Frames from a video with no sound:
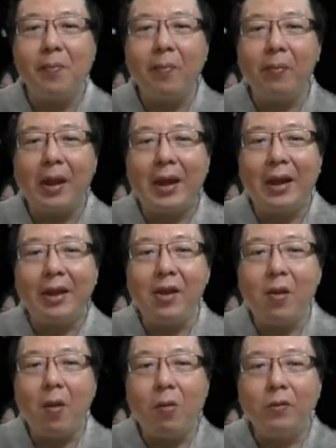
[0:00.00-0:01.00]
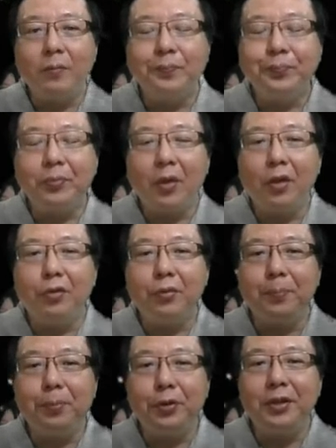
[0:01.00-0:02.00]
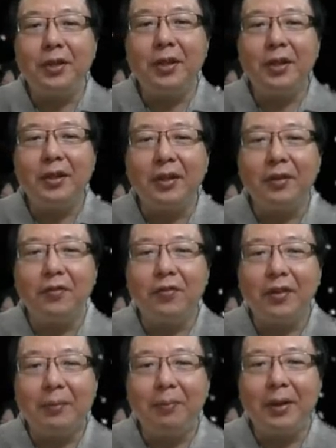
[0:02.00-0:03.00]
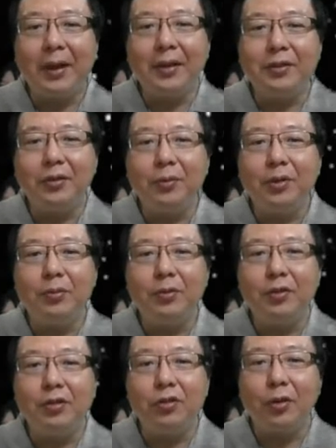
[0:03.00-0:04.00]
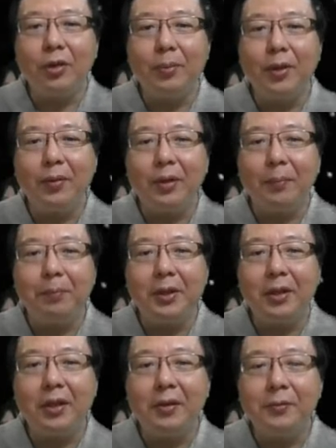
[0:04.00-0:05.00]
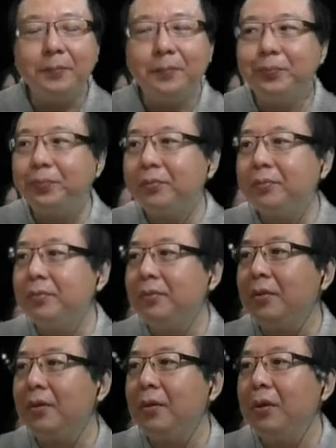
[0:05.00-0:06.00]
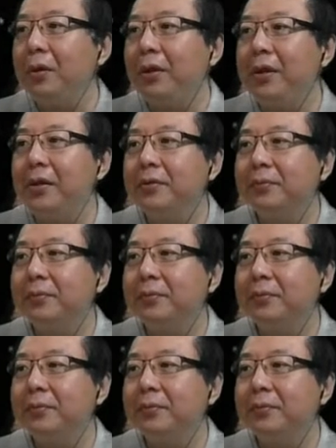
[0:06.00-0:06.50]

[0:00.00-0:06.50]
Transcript: I, you put it in the front part, which means you're swapping it with the P. Okay,